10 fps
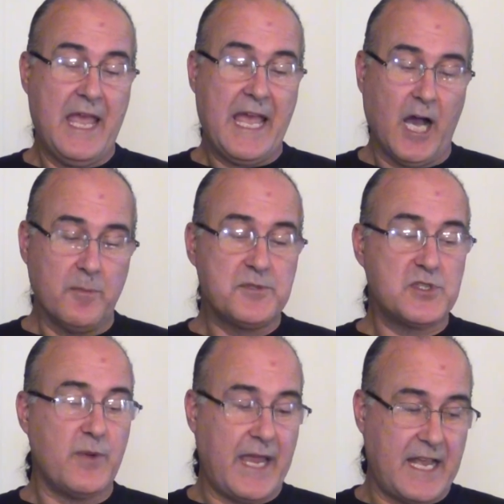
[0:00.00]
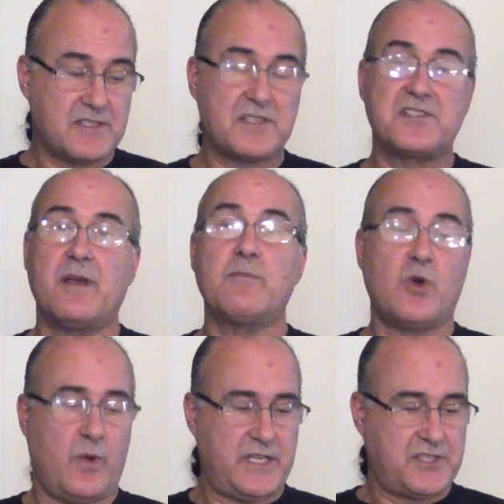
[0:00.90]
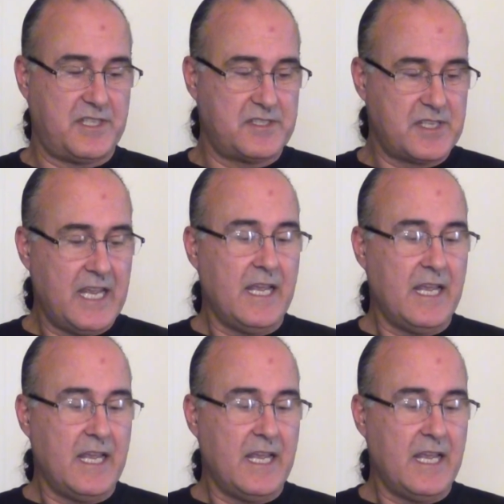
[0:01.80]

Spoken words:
helps to answer some questions